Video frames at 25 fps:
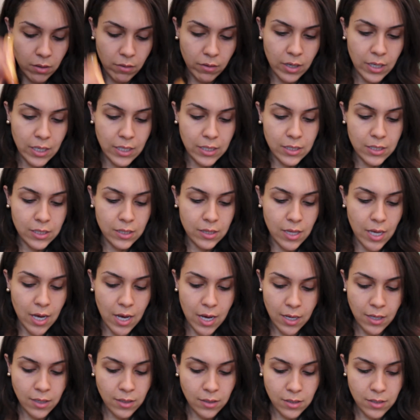I already did
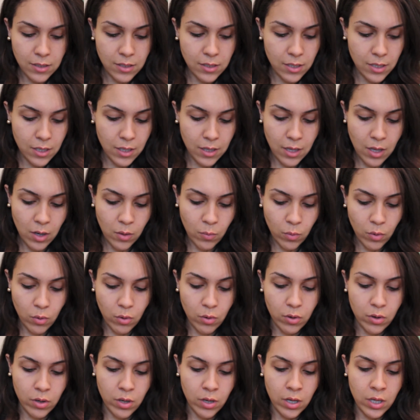that. And then we're
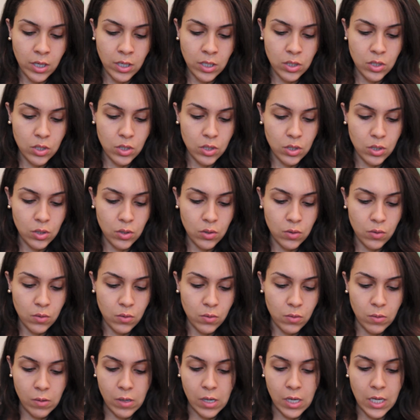going
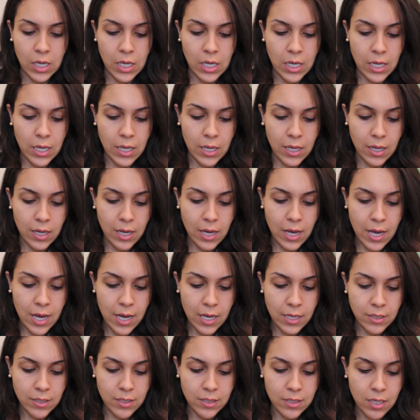to
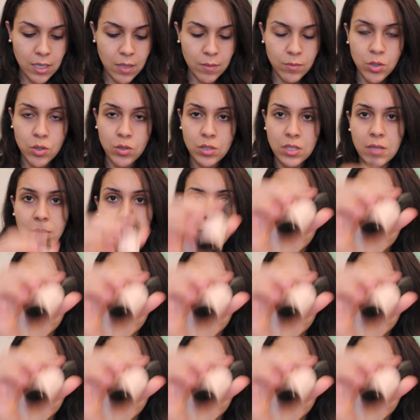add some Josie